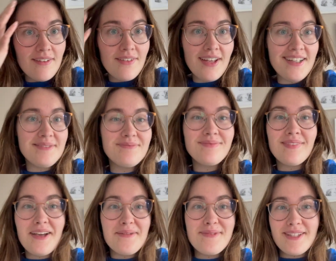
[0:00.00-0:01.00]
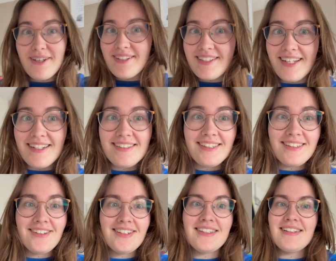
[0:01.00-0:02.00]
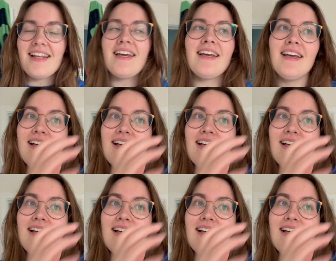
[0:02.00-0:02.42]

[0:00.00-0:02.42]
of it. I'm so excited, honestly.